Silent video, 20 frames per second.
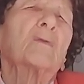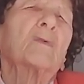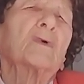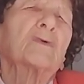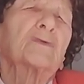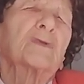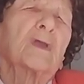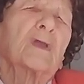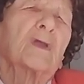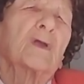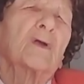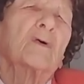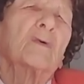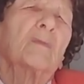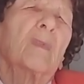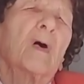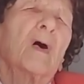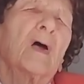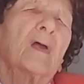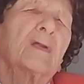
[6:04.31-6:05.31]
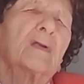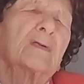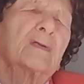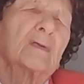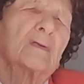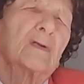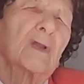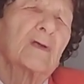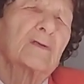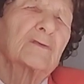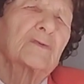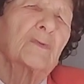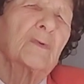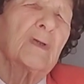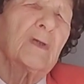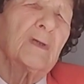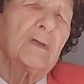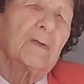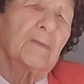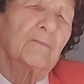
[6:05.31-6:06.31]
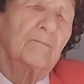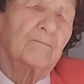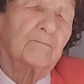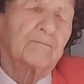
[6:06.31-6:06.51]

We're saying goodbye until next week.